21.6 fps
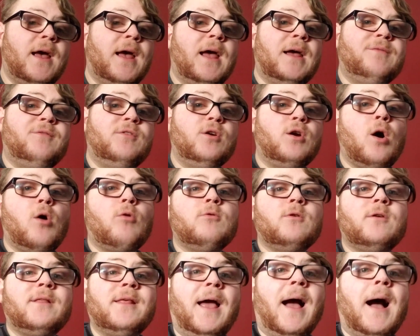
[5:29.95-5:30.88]
if you go
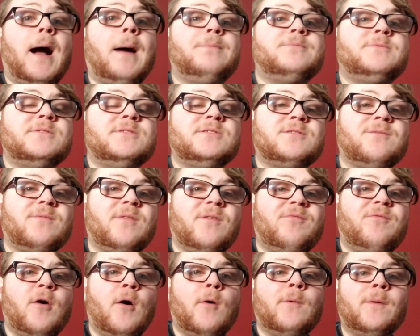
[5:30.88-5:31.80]
into the options of the
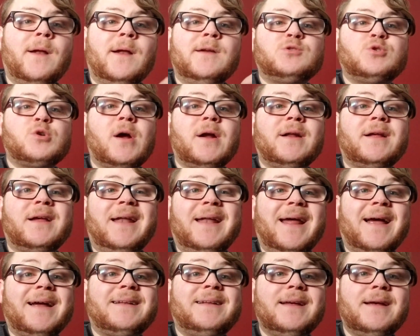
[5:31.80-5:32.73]
phone and try to
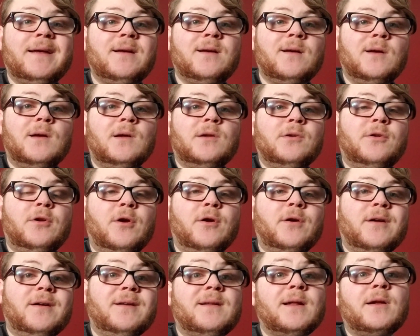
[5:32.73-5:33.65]
connect it to your
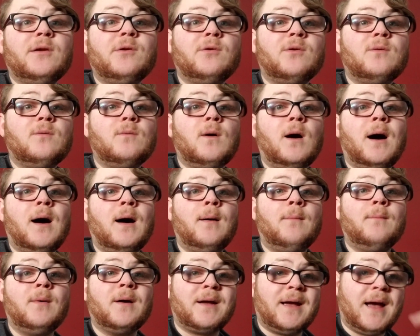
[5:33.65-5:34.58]

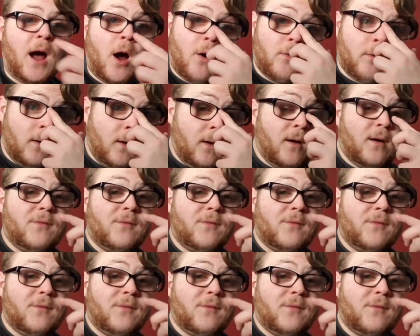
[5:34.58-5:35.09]
Nintendo account,